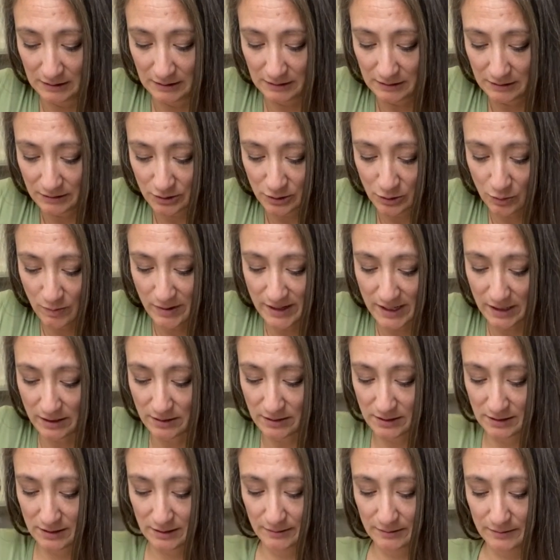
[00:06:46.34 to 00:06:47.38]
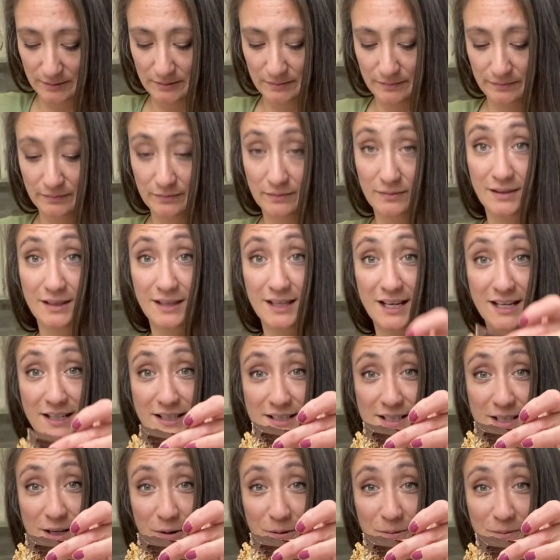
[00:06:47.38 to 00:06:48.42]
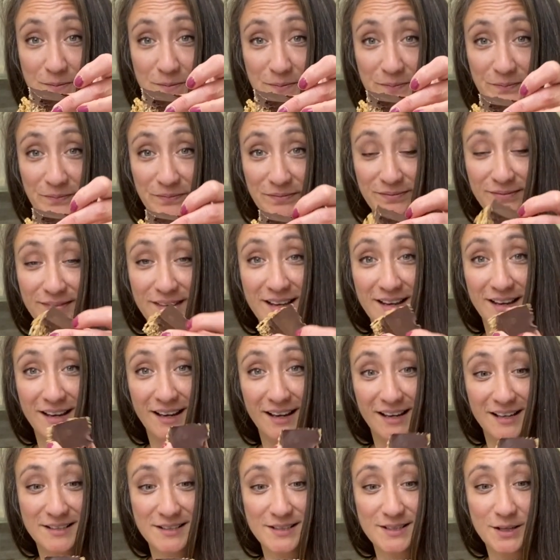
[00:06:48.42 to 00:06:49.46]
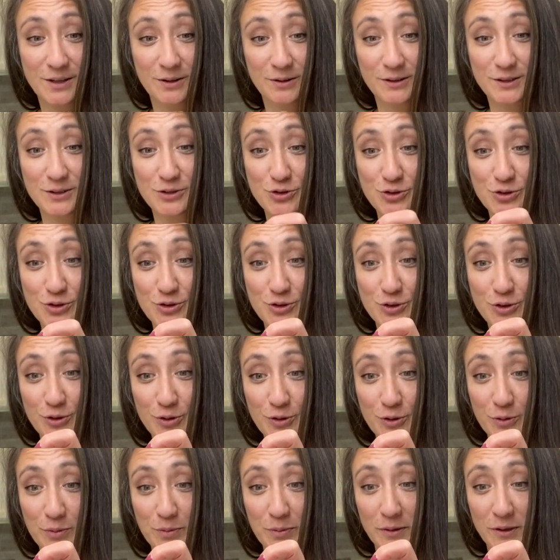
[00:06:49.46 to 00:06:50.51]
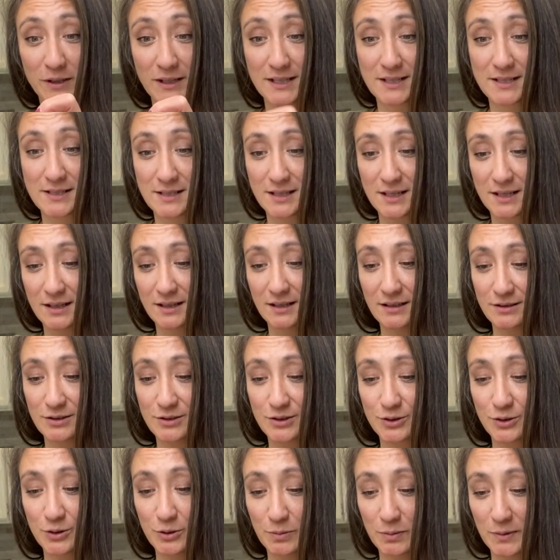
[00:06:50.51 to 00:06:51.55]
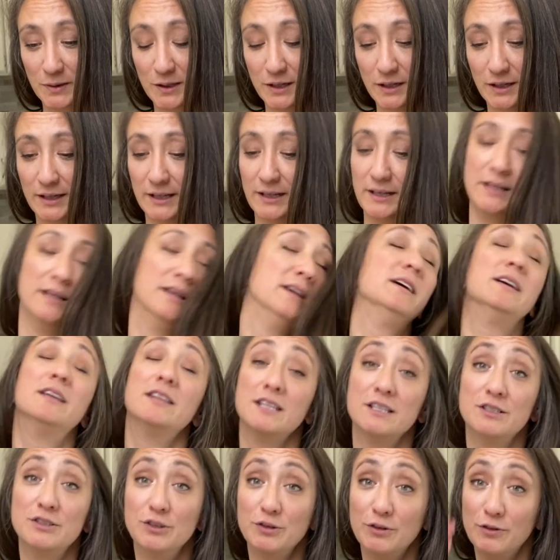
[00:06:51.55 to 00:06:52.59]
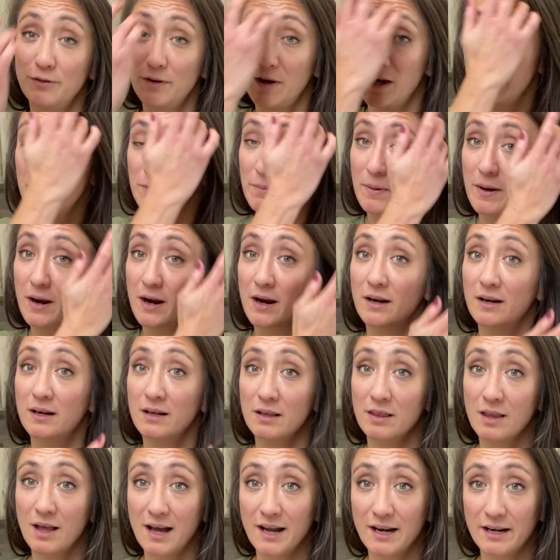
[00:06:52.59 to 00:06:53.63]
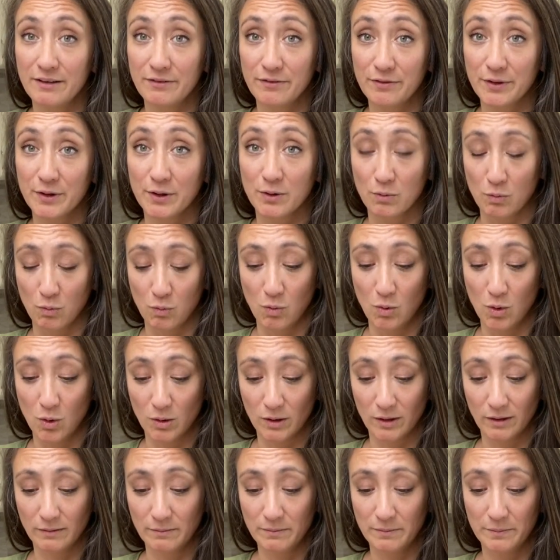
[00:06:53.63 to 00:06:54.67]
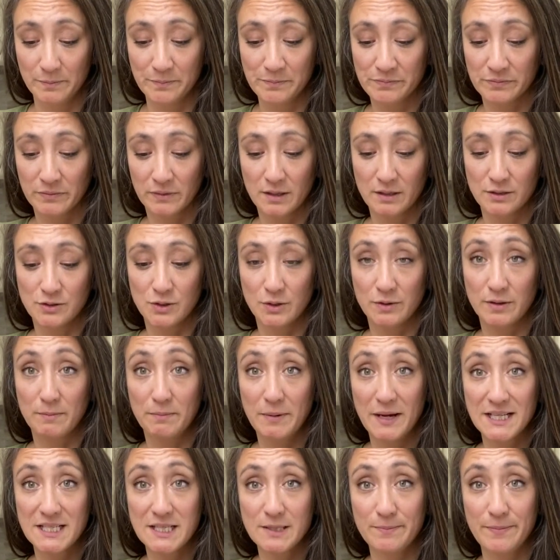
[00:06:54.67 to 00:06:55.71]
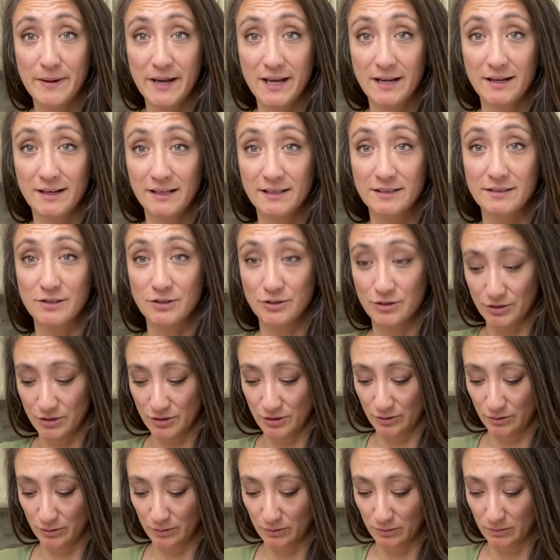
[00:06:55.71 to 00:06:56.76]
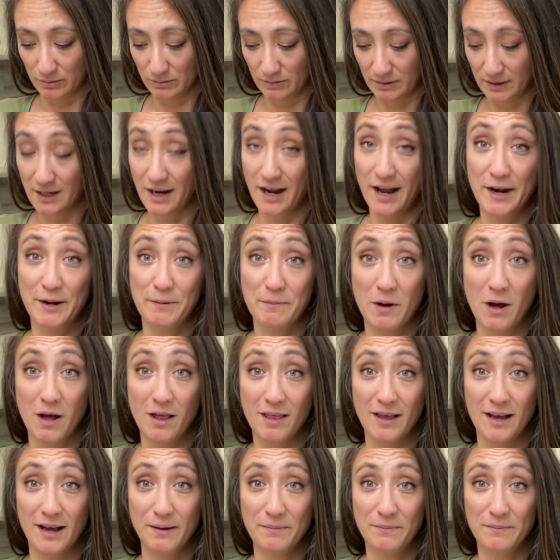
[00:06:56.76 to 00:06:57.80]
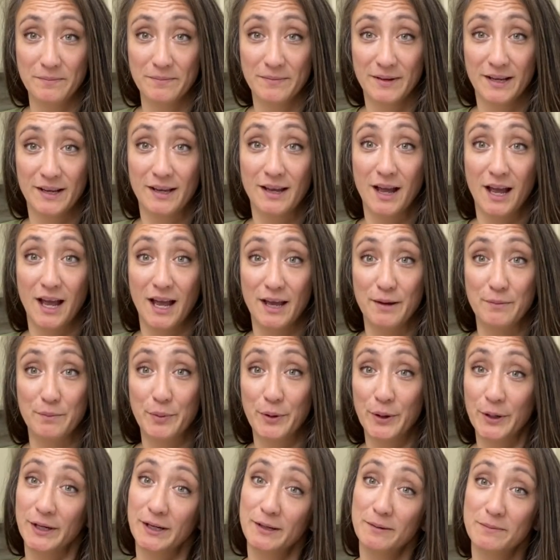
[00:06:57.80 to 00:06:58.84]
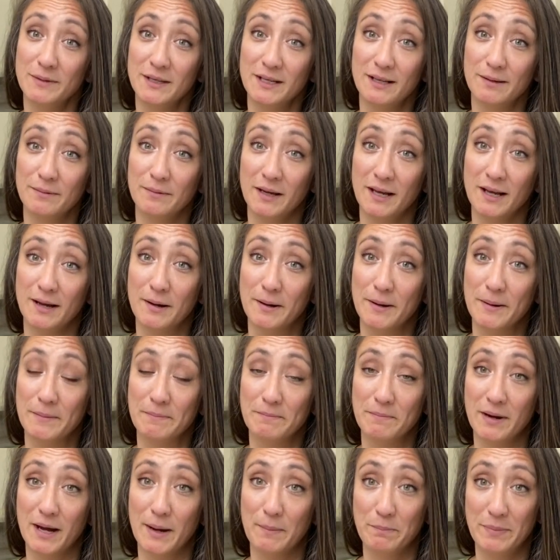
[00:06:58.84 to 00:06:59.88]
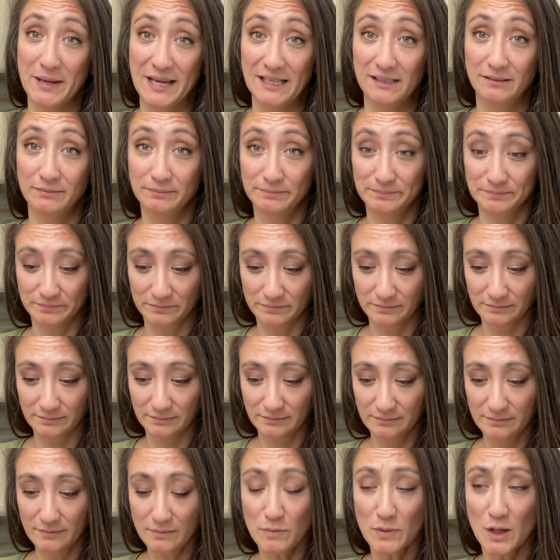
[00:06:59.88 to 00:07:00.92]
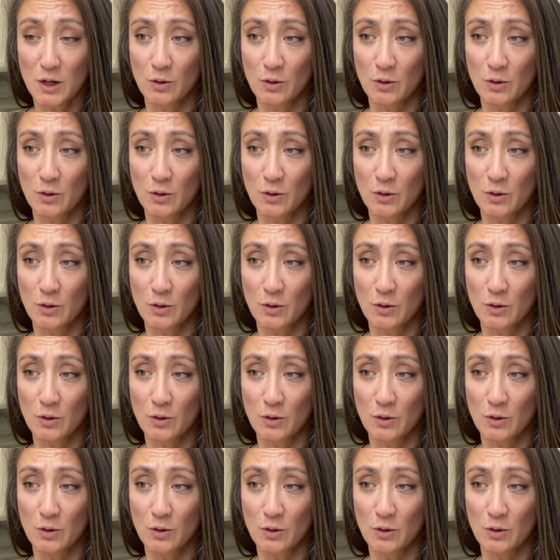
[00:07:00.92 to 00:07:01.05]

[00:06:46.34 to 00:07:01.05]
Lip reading: squares, like so. And so it's super easy, super good. They do fall apart a lot if they're warm. So the best bet is to cut them all up and put them in a bin, or